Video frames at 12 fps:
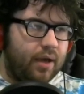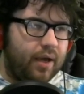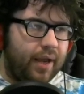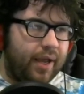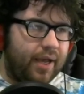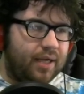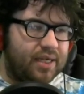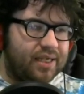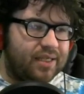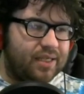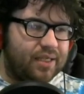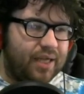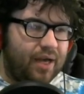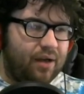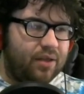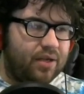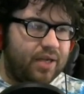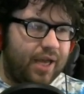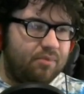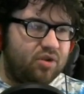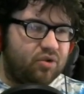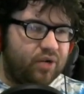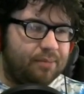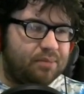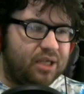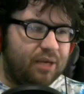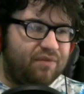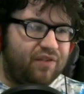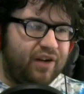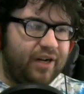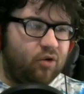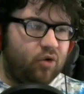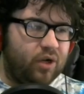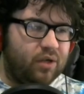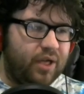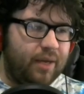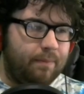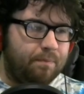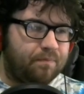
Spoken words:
And as you can tell, the damage ramps up very quickly.